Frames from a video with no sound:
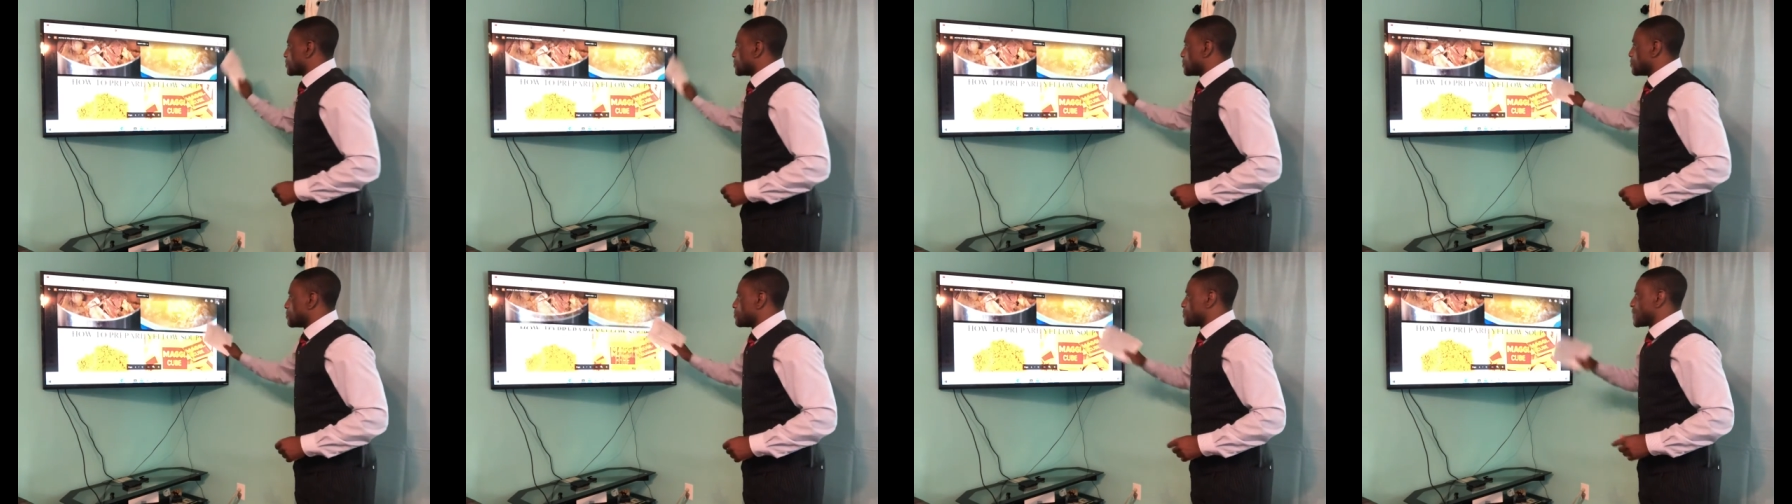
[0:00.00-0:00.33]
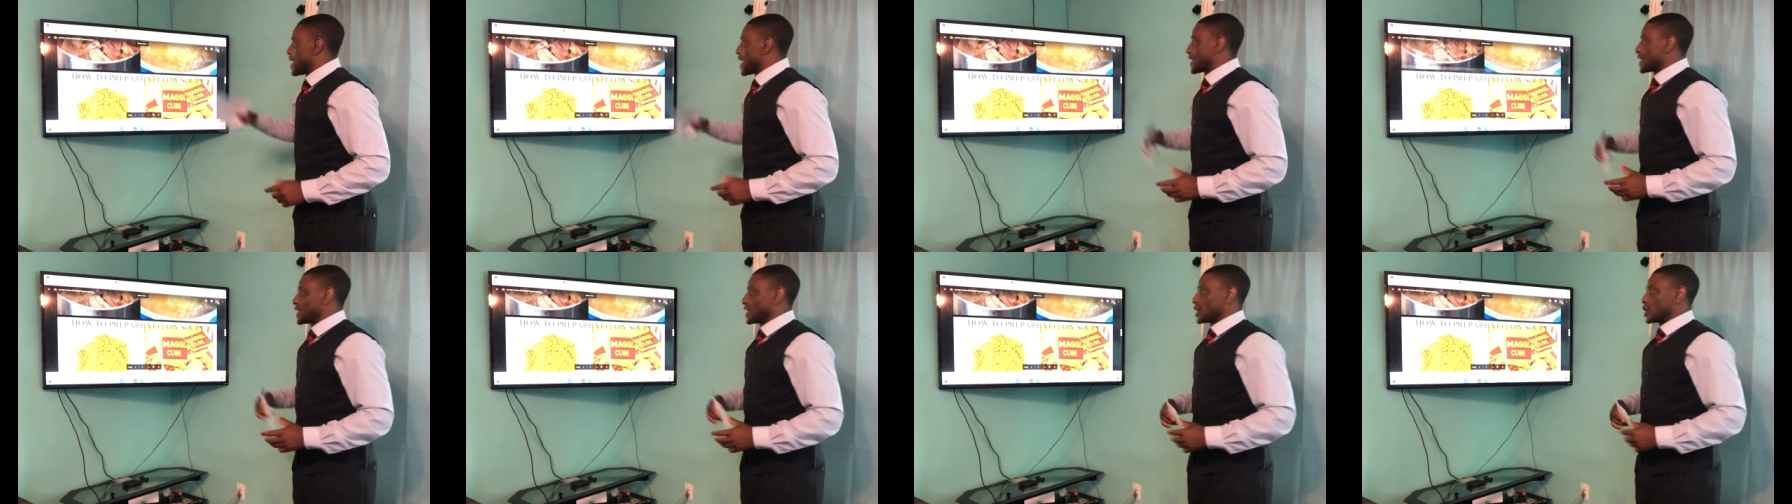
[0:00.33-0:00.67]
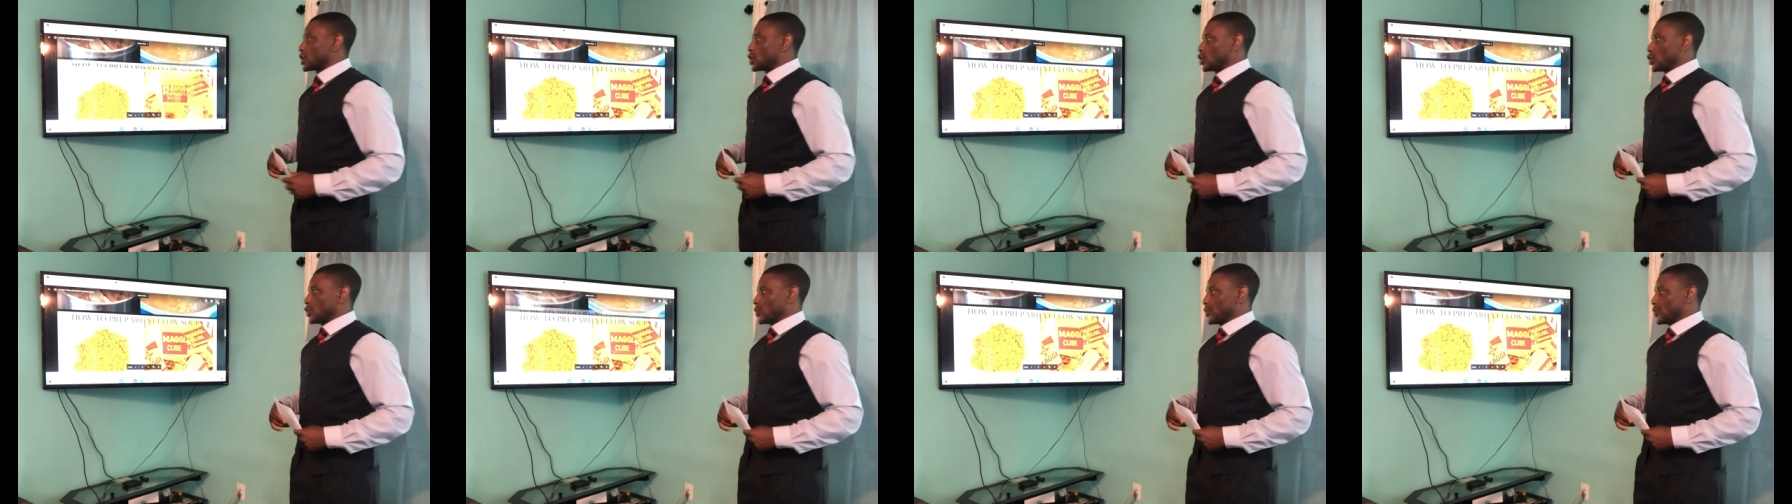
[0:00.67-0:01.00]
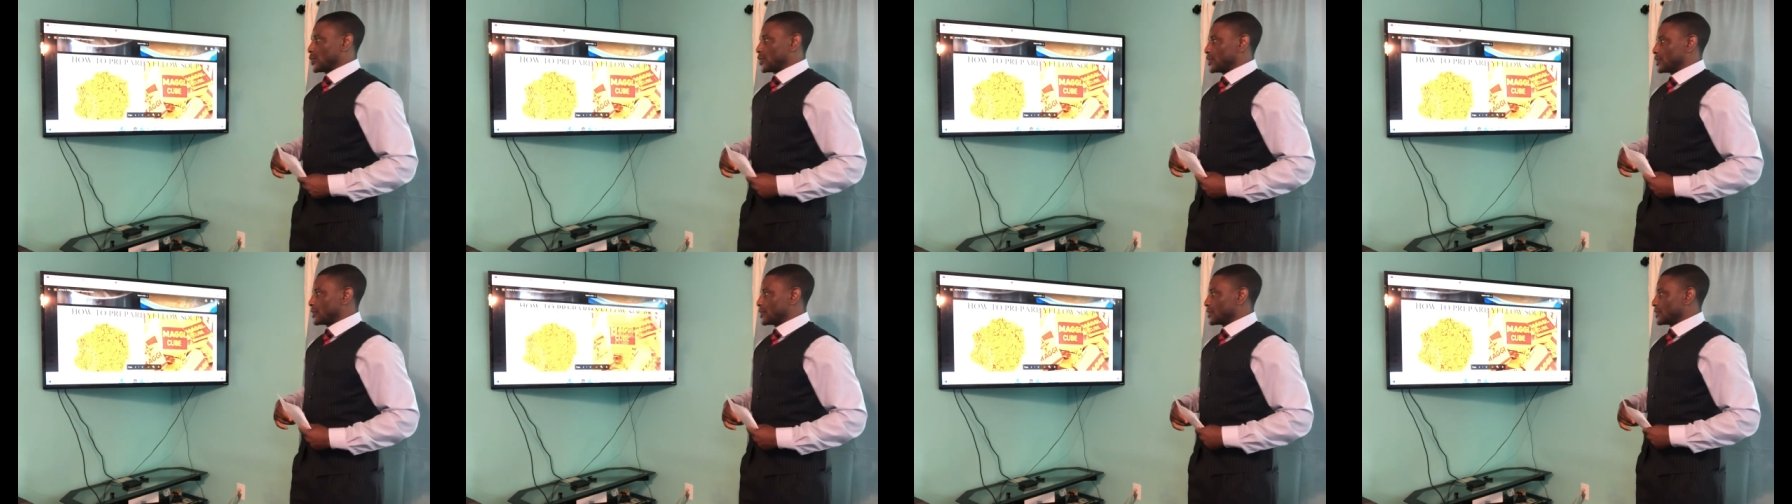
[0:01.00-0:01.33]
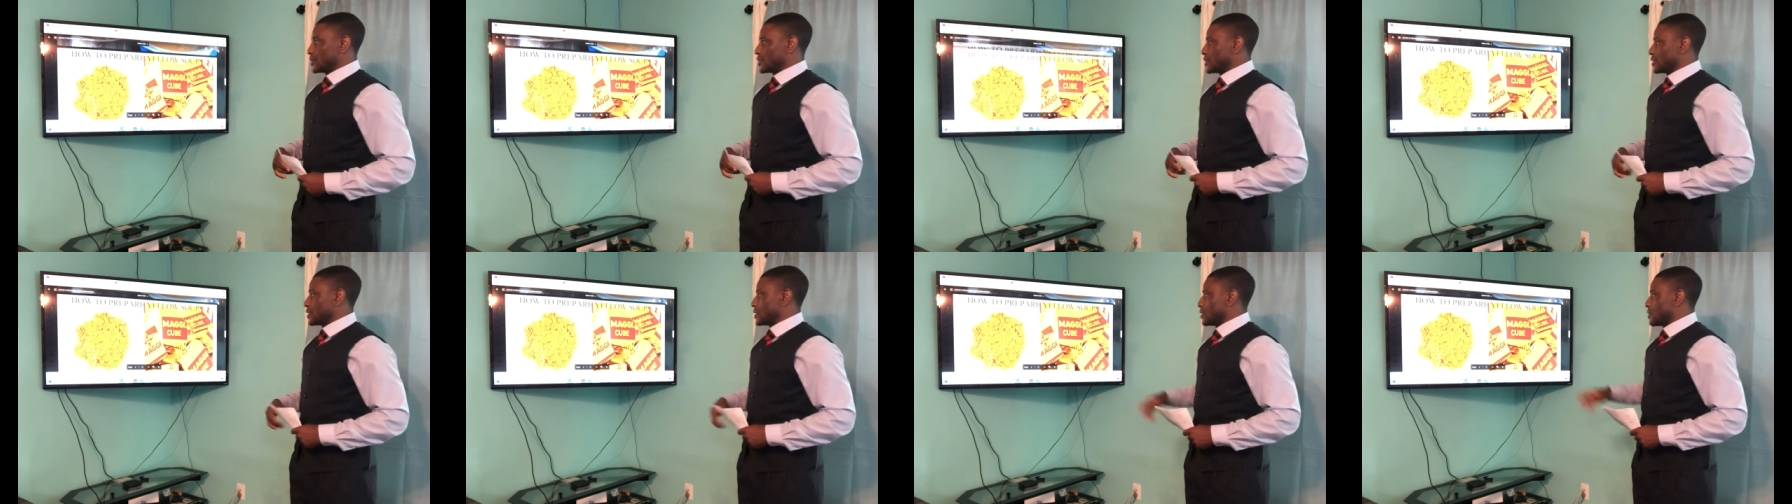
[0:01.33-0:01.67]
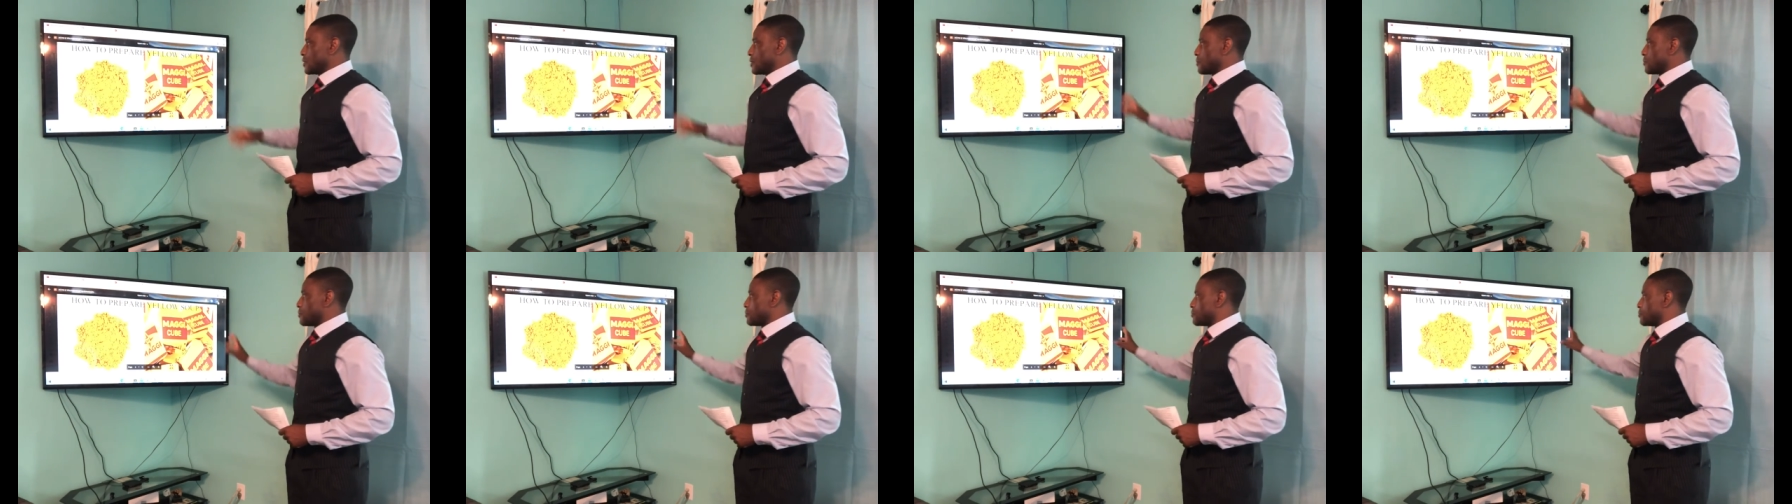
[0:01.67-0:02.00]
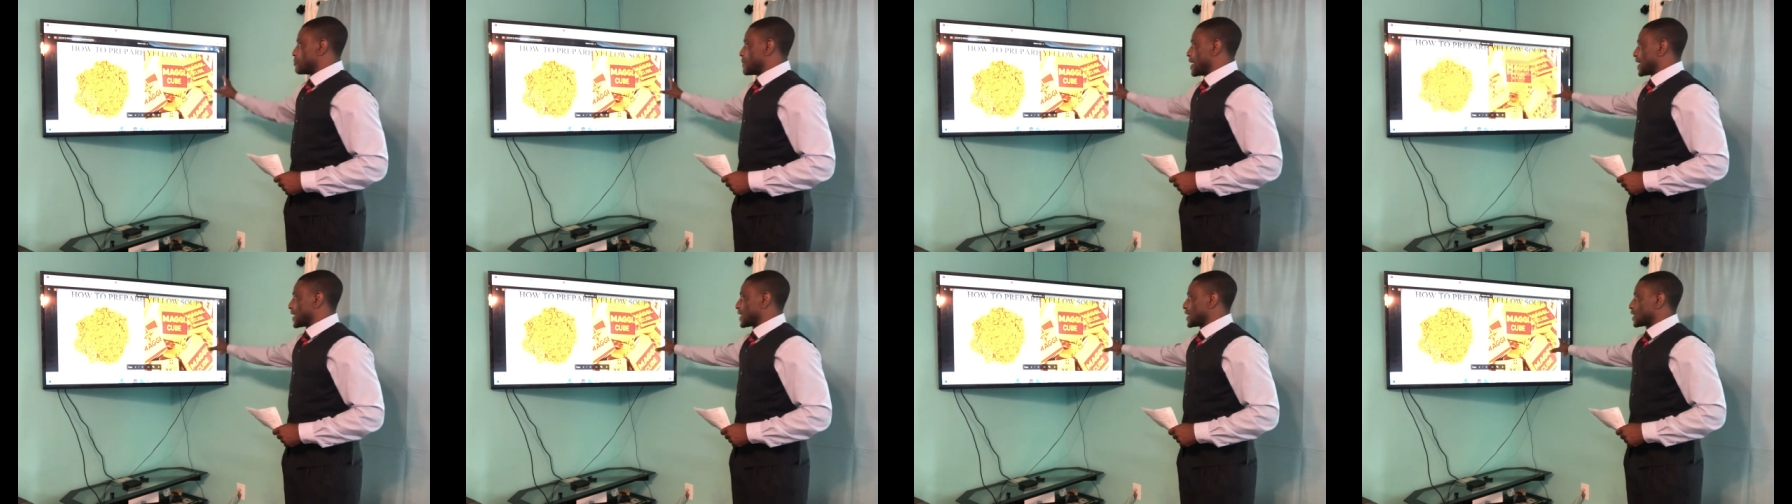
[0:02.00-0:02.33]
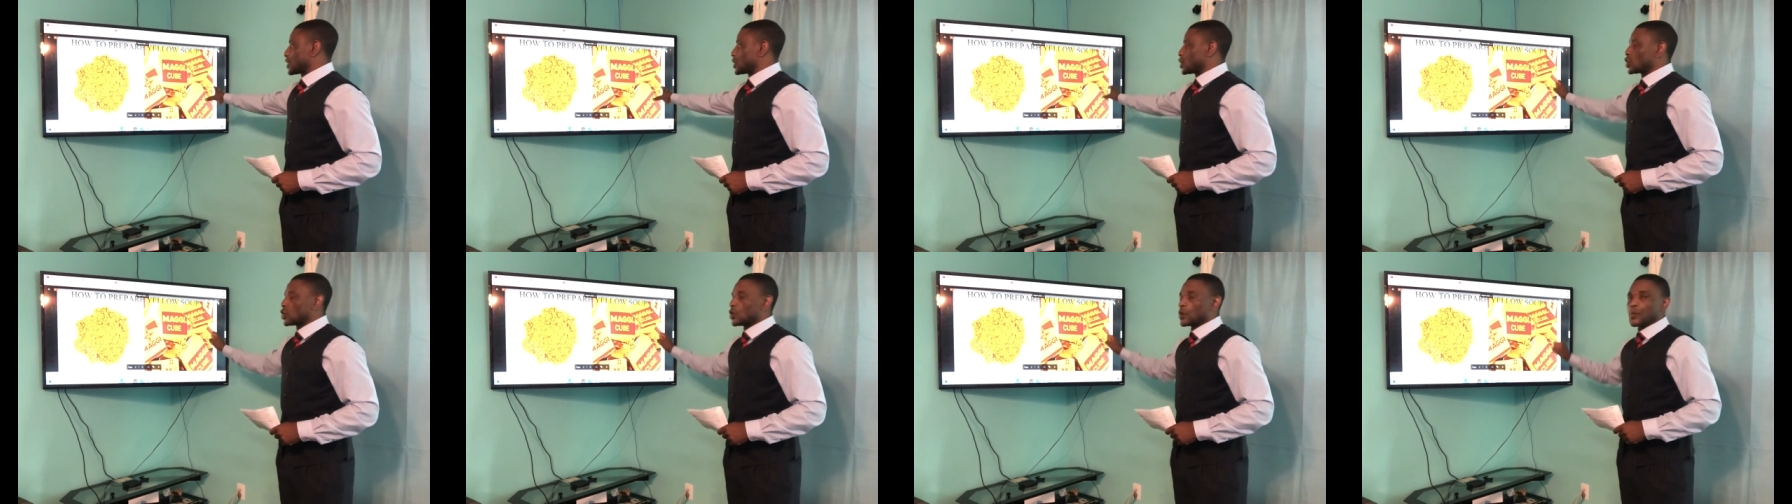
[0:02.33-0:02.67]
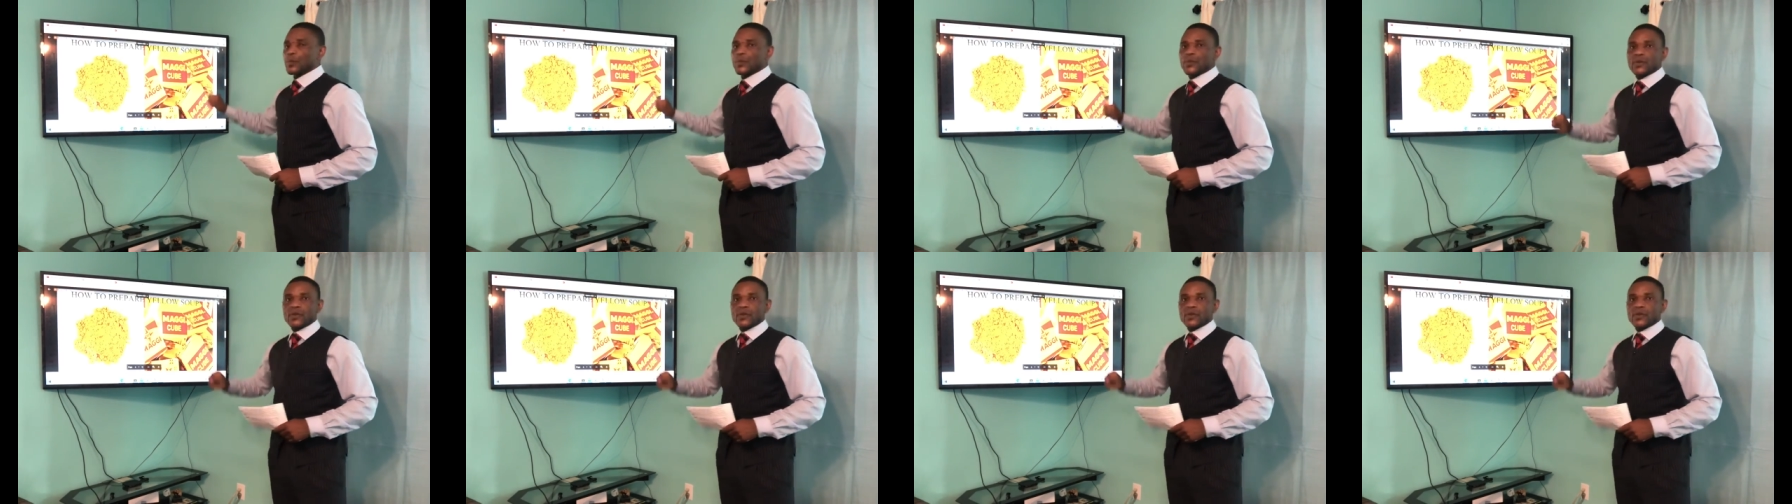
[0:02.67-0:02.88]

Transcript: Maggi cube. Maggi cube